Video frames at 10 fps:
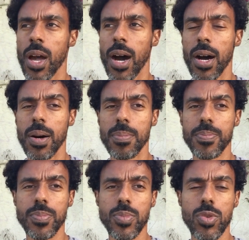um,
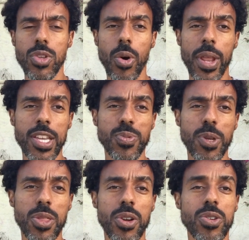you know, and as
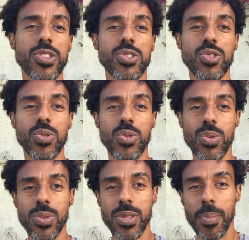we learn to
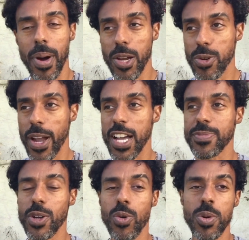do the
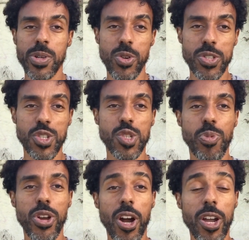microcosmic orbit or to
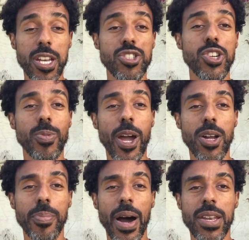spread our energy around
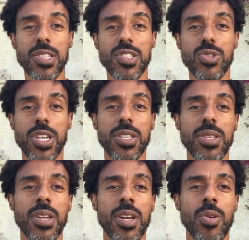our bodies, and you can
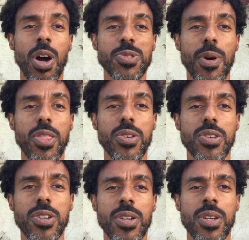watch my
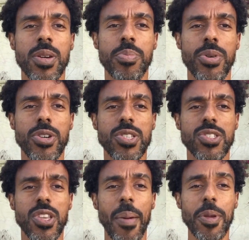other books
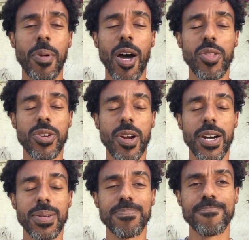and I mean my other
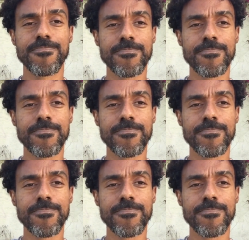um,